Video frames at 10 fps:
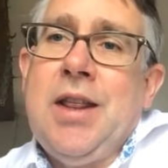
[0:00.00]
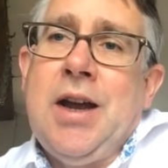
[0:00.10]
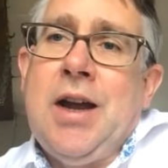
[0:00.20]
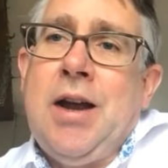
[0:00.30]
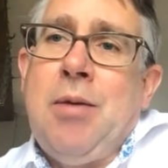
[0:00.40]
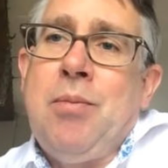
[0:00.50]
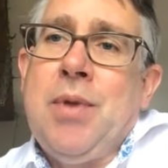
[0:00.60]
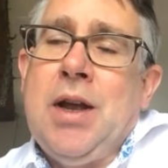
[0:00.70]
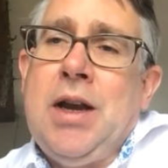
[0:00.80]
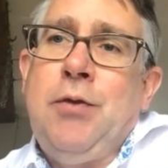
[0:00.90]

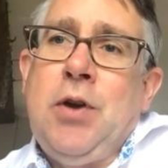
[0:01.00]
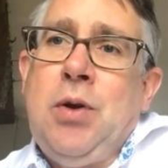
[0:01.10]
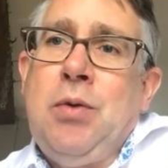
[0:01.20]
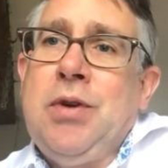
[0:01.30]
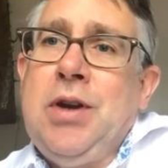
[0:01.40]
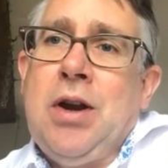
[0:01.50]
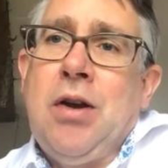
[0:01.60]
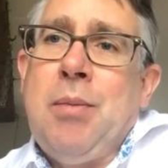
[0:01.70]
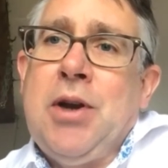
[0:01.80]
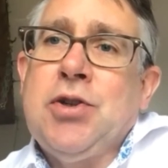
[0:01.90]
And if you
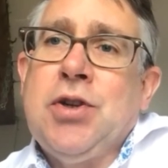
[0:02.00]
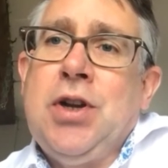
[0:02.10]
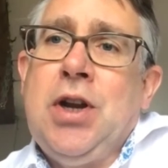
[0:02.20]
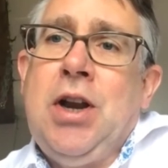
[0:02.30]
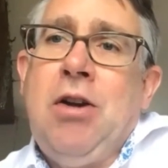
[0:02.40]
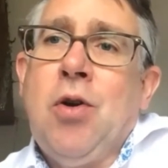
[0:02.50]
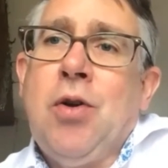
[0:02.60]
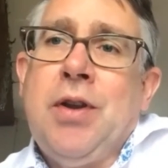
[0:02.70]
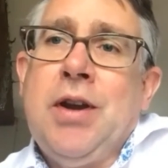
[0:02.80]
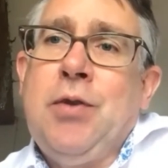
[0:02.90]
I mentioned earlier
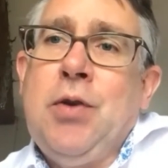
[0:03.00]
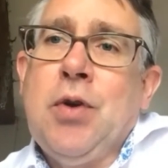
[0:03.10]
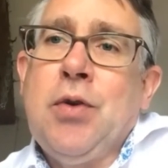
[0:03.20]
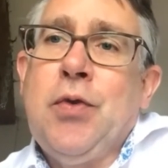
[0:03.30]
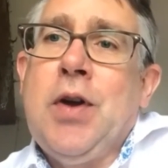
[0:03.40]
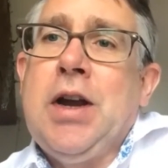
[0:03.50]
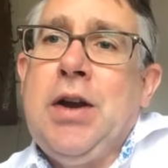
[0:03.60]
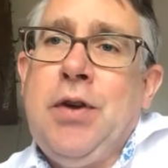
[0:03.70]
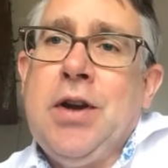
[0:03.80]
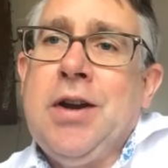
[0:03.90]
on, if you've got a
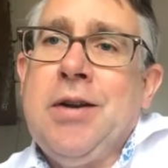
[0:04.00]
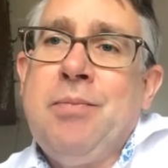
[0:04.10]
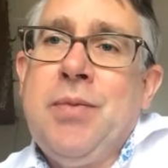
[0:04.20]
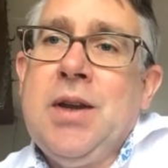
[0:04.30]
5-year